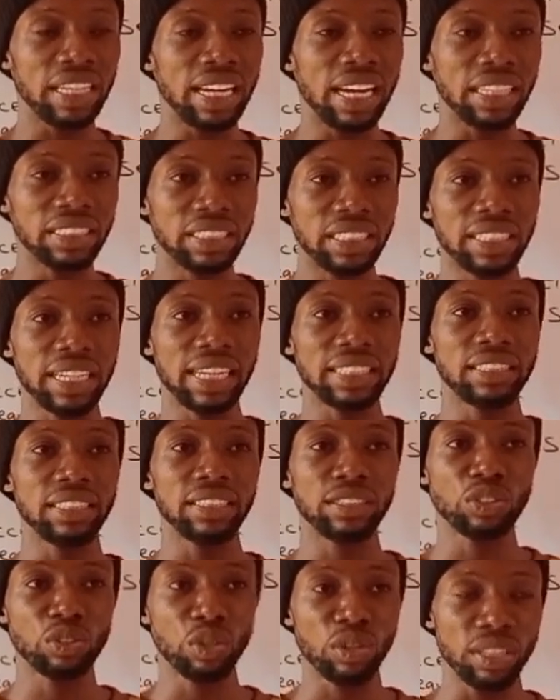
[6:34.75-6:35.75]
the lactic
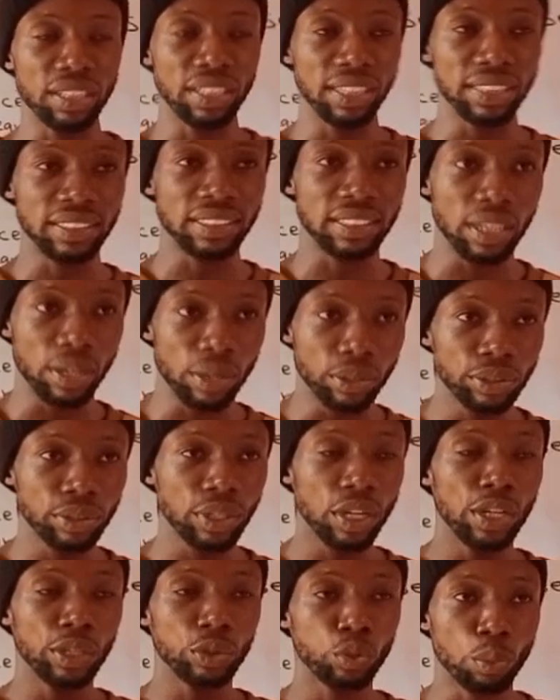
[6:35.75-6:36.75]
acid stored in the
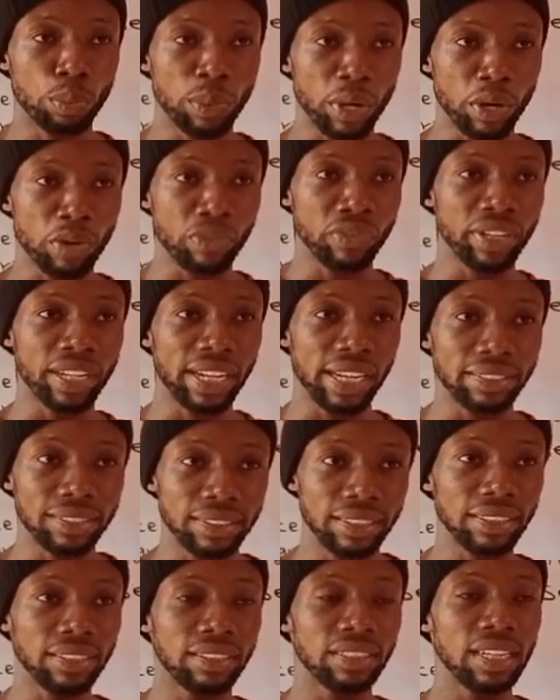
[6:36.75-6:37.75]
cells to pyruvic
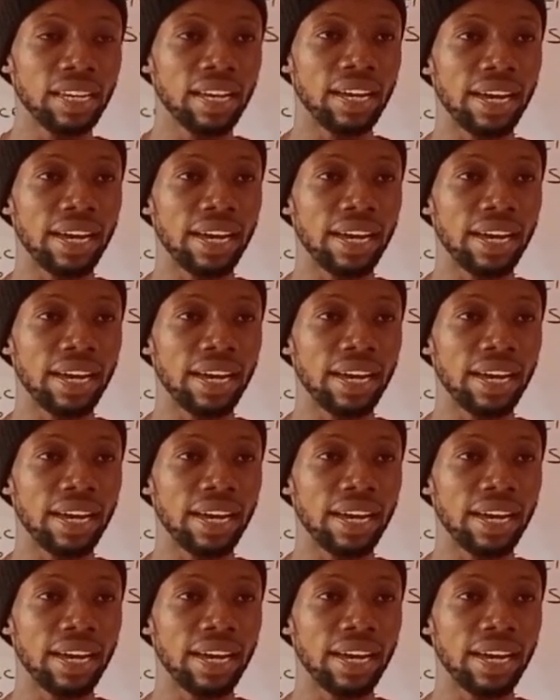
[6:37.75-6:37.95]
acid,